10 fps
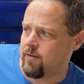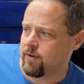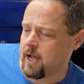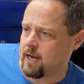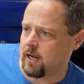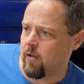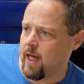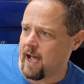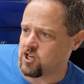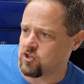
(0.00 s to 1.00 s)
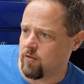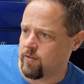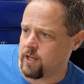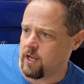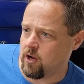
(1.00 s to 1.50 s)
have kind of clashed over
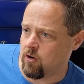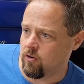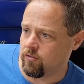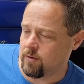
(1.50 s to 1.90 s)
the years.